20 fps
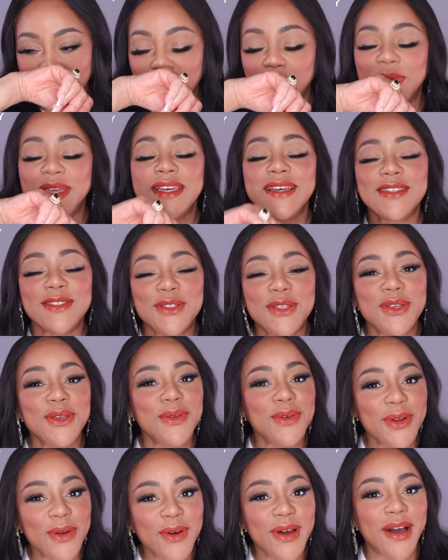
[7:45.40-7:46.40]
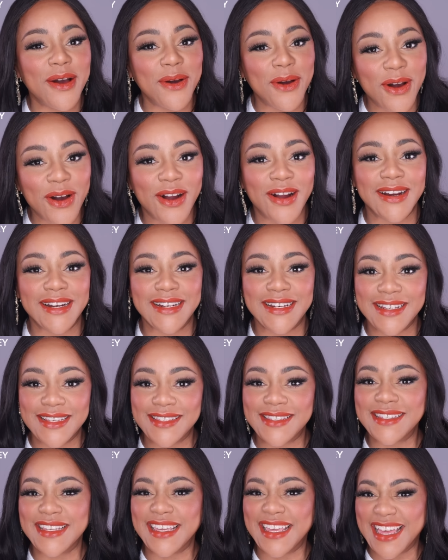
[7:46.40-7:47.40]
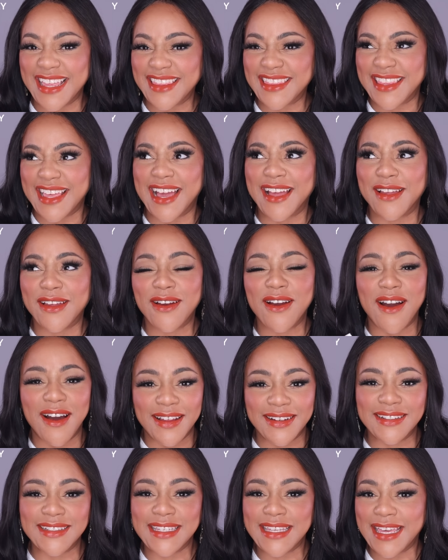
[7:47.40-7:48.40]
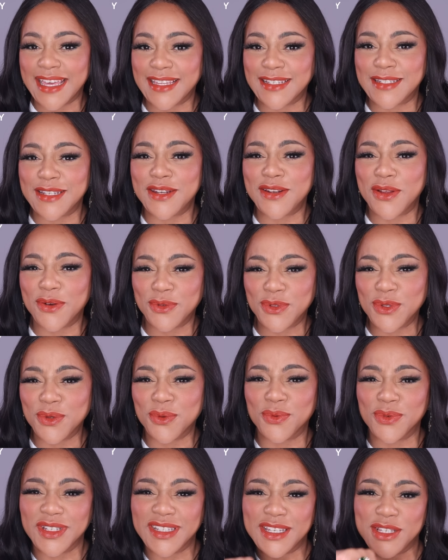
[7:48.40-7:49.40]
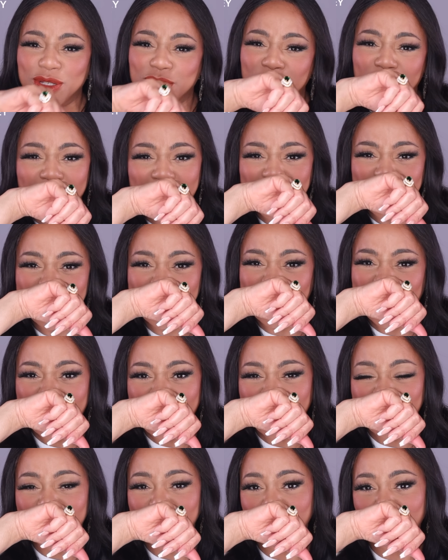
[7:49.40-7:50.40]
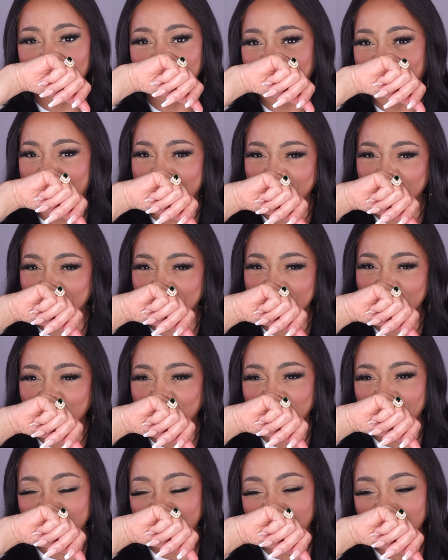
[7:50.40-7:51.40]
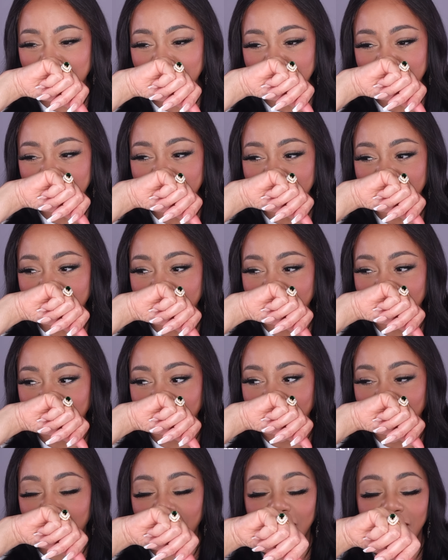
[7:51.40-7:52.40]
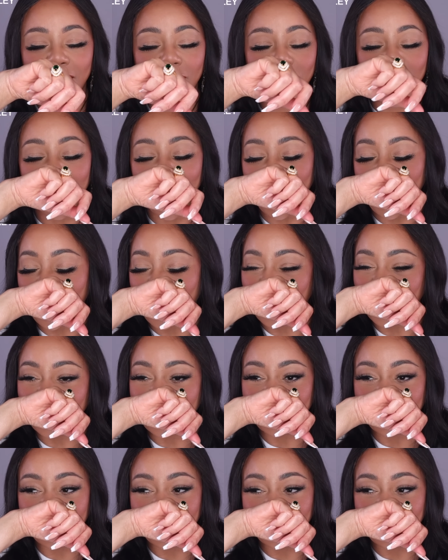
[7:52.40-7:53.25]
Because do you know how hard it is to get that cotton candy note to really translate in the olfactory journey? Wow.